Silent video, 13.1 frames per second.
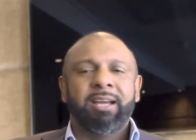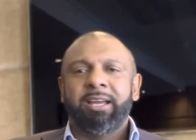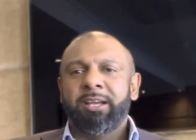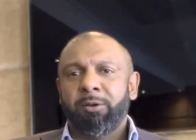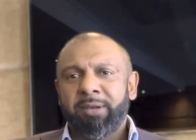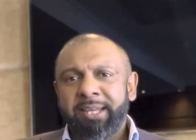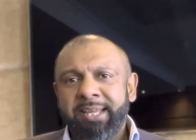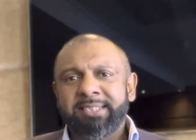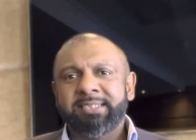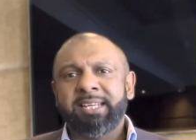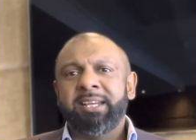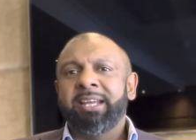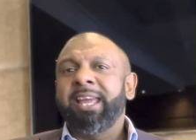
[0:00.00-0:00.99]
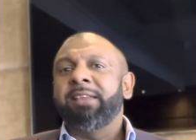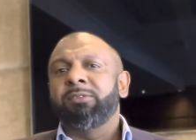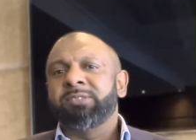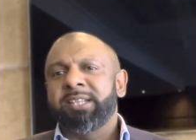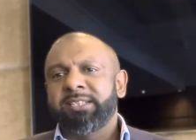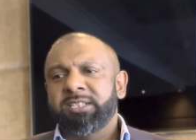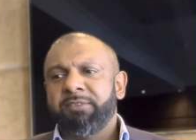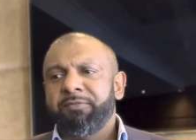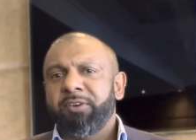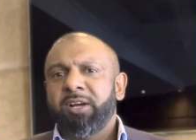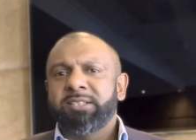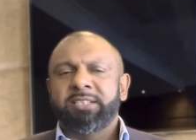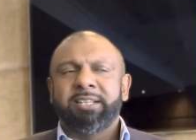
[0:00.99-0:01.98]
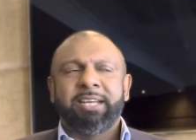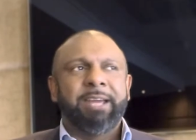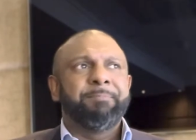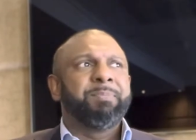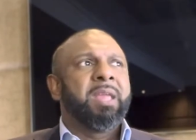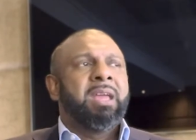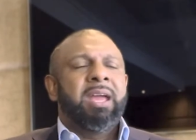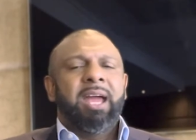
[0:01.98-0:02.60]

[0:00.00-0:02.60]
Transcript: you know, leads in and getting those leads converted. Okay.